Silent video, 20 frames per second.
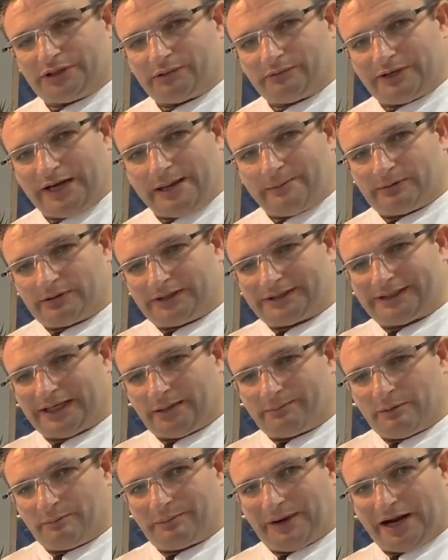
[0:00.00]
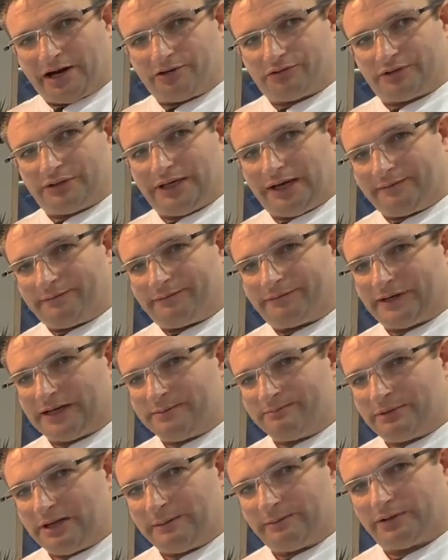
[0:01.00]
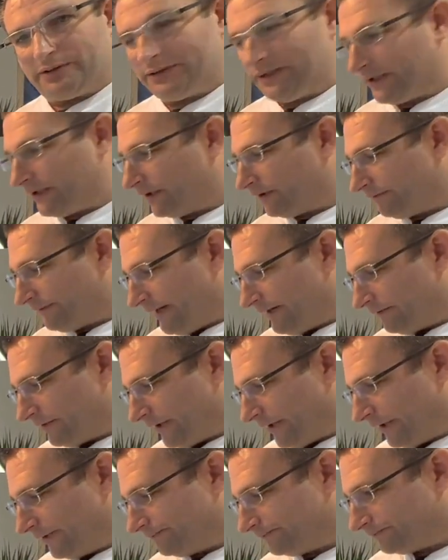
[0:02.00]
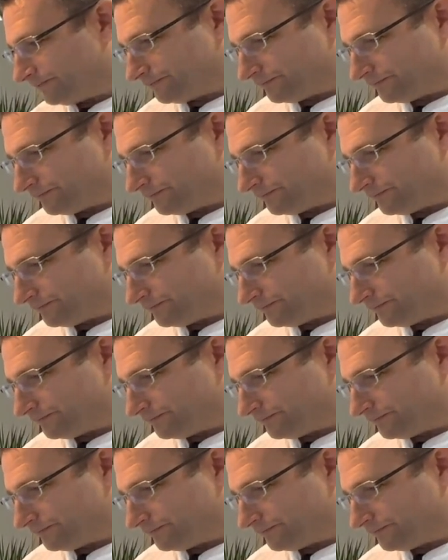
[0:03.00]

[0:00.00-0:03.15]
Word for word: so we're able to set up a boundary and frame people sitting around here.